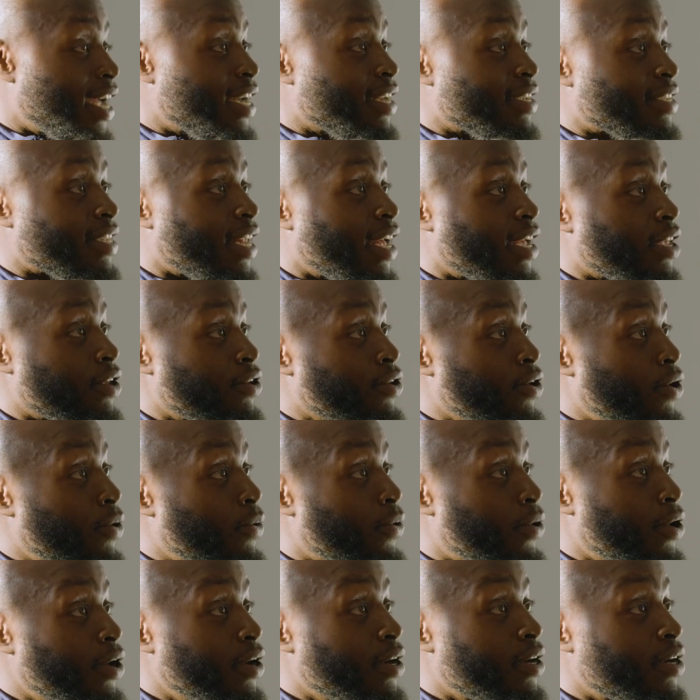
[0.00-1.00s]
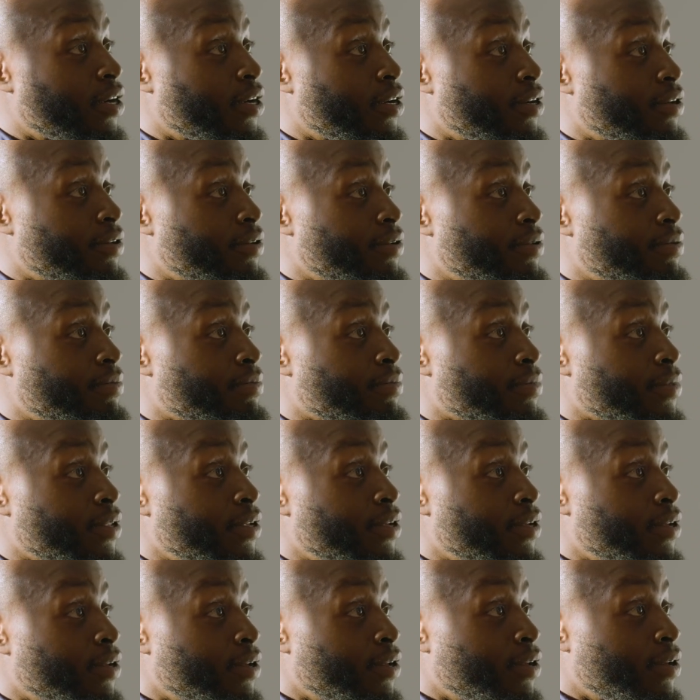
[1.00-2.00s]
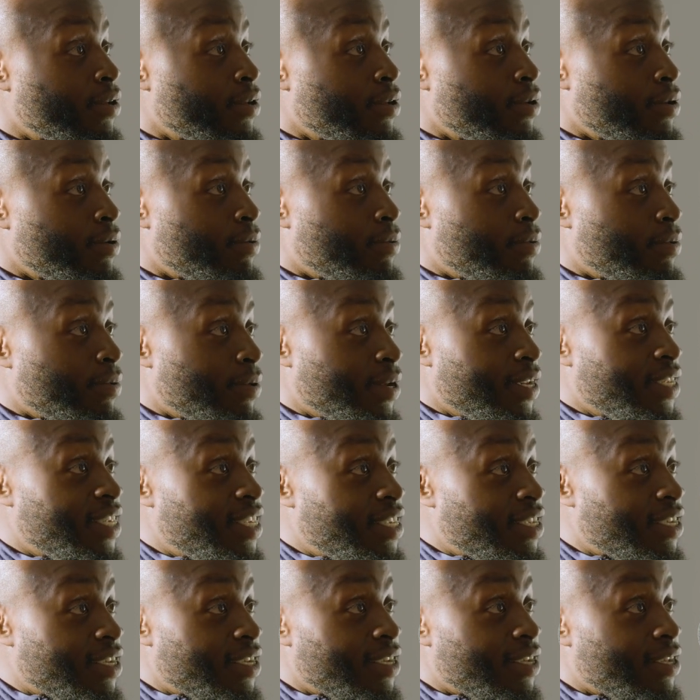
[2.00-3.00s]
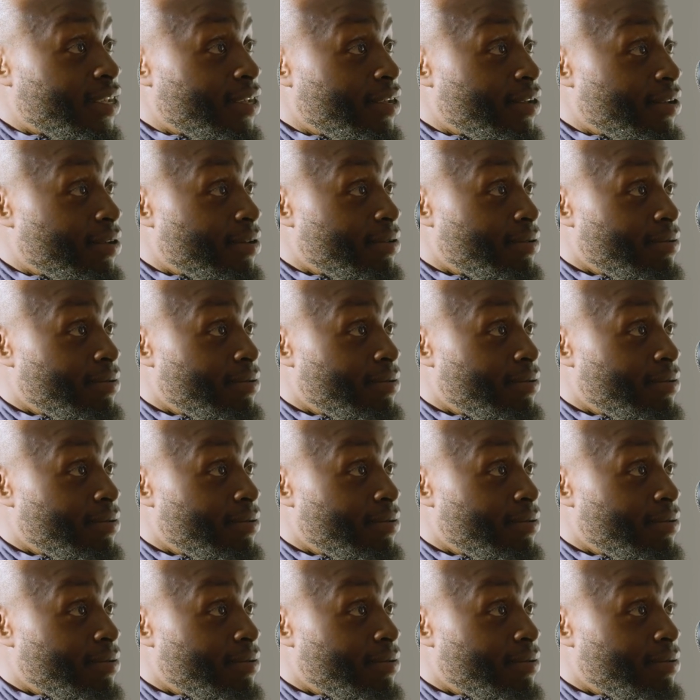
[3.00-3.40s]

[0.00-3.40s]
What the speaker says: and he was like, you know what? We need to